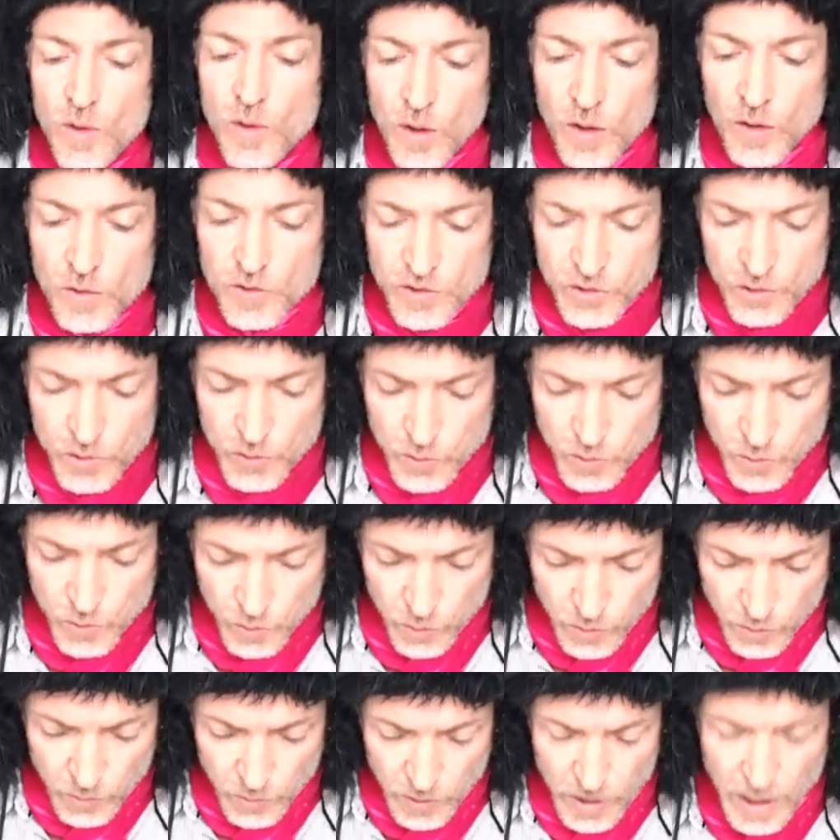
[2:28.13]
uh,
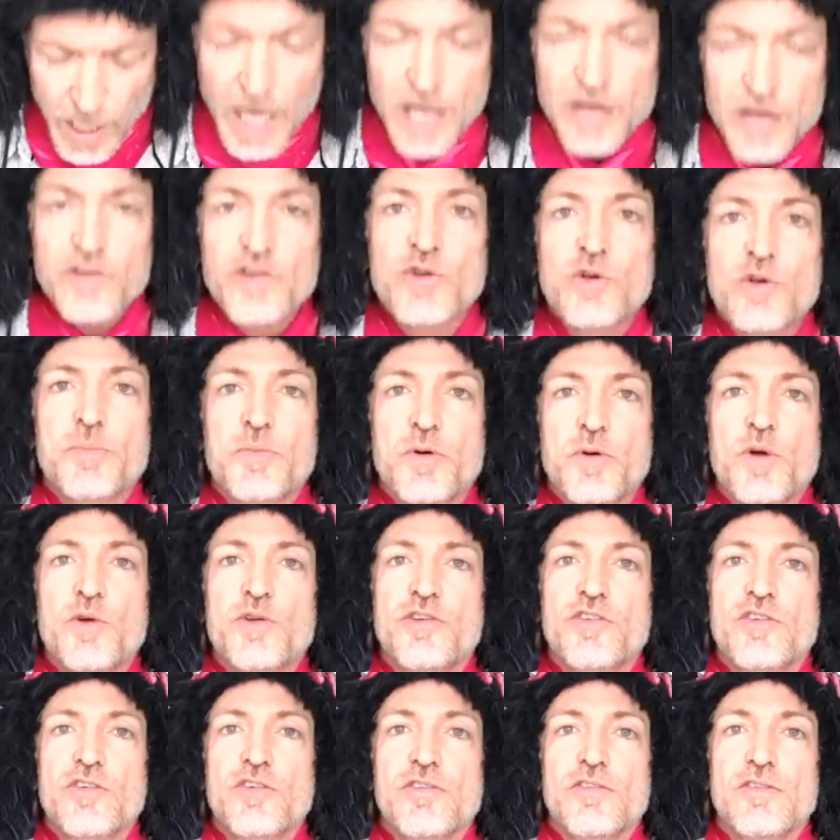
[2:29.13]
to, as you
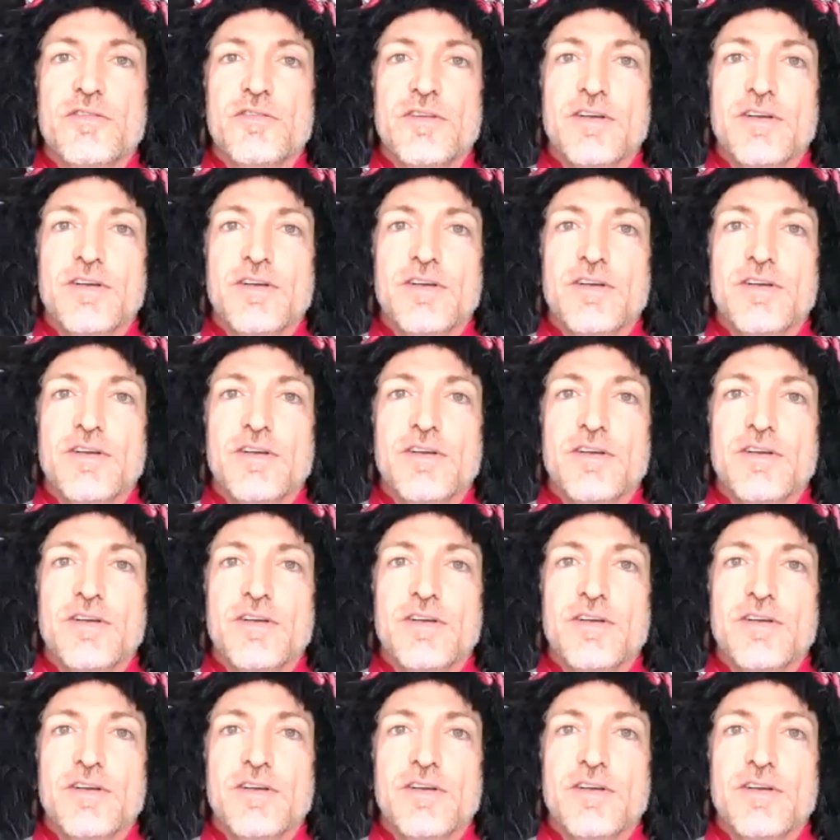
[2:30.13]
approach